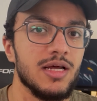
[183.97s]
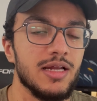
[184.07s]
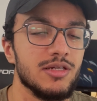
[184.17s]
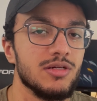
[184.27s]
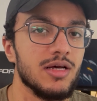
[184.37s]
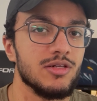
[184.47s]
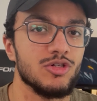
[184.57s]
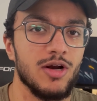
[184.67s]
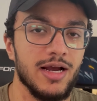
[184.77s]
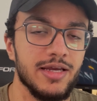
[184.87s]
and
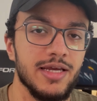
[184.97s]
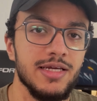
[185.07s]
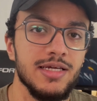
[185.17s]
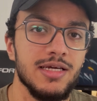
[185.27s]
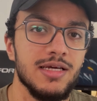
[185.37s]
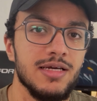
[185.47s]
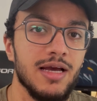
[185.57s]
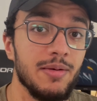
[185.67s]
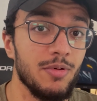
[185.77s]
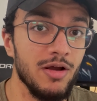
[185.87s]
tracking
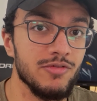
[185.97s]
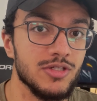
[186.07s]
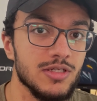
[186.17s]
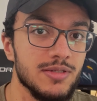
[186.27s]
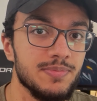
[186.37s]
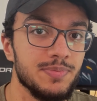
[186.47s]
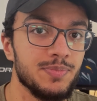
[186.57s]
and privacy.